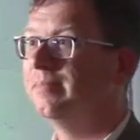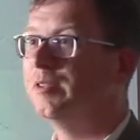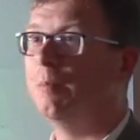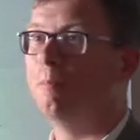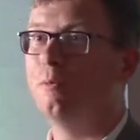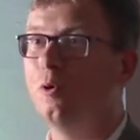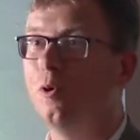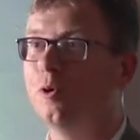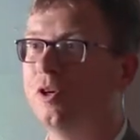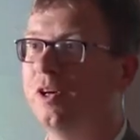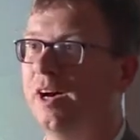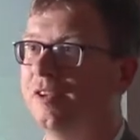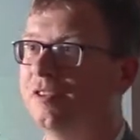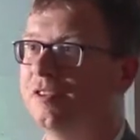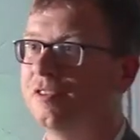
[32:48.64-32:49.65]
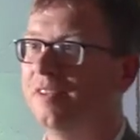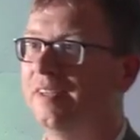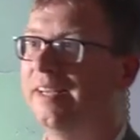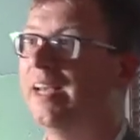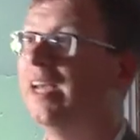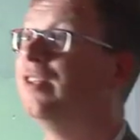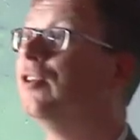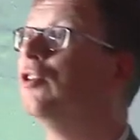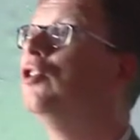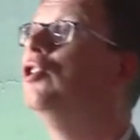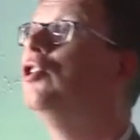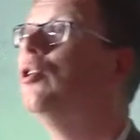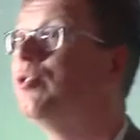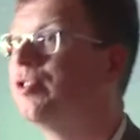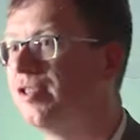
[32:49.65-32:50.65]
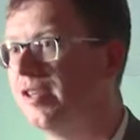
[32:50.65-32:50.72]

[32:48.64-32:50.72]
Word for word: The broadcast is a huge